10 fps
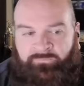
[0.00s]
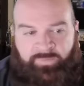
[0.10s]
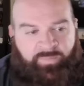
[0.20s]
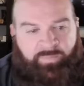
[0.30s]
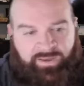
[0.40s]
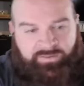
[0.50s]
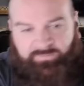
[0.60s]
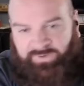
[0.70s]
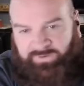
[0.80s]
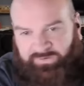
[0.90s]
from the
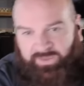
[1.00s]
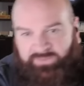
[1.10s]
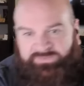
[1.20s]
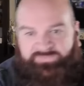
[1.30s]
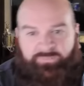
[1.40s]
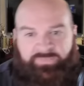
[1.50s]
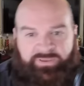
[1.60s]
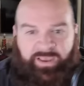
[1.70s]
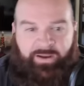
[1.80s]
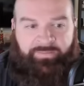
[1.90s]
Monica McNutts, from the
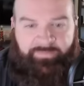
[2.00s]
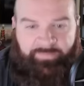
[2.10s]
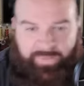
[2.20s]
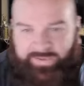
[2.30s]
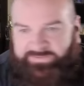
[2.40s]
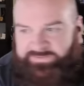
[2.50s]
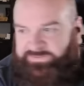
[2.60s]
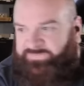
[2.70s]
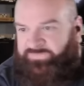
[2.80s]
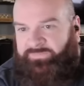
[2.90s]
Carolyn
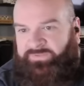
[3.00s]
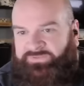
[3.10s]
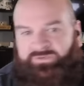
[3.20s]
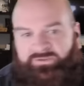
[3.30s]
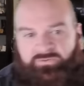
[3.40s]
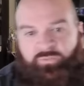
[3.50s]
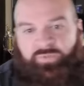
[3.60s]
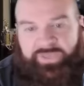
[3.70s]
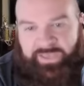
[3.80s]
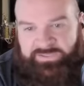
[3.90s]
Pecks, from the Chiney
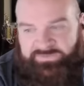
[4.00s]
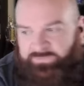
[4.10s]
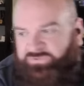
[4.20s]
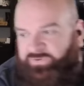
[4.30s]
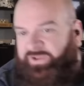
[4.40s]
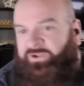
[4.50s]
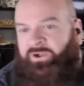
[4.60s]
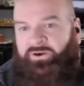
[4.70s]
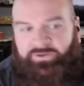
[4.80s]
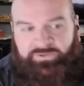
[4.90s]
from the Drea
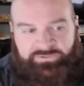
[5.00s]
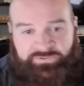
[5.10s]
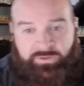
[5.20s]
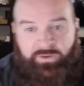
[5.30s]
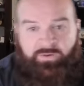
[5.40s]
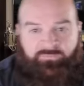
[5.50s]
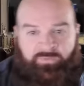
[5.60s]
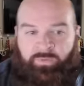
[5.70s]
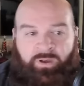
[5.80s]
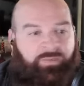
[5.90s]
Carters,
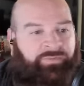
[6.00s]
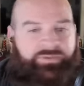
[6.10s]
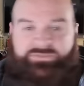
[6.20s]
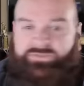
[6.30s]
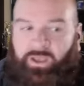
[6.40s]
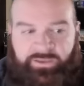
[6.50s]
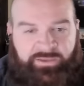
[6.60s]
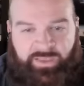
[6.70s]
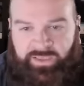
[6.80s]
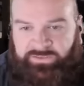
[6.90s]
from all these
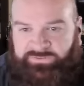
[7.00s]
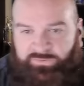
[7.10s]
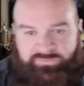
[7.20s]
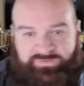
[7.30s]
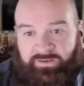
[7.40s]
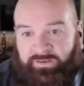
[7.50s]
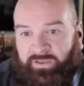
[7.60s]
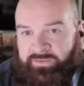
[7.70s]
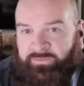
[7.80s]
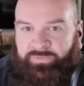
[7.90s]
talking heads who have said
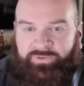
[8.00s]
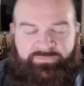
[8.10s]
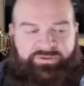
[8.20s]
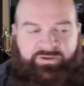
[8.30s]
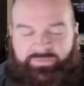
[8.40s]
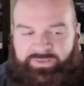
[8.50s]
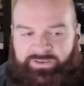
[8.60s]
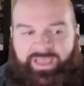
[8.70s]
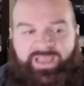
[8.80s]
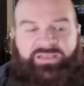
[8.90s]
nothing but generally
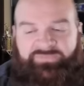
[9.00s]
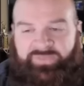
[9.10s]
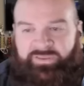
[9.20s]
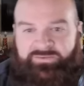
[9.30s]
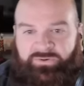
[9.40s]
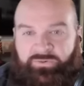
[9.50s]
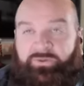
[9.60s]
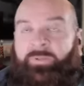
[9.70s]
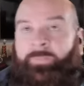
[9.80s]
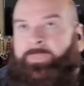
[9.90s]
negative things or